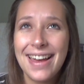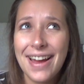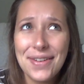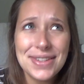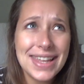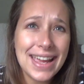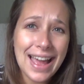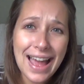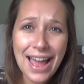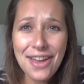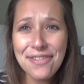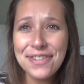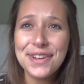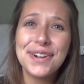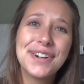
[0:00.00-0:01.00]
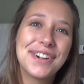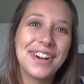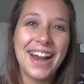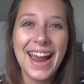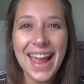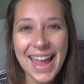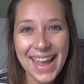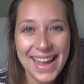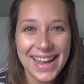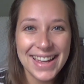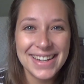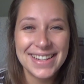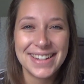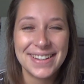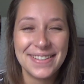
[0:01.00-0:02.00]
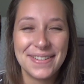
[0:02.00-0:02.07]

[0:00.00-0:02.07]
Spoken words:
I was like, I feel great.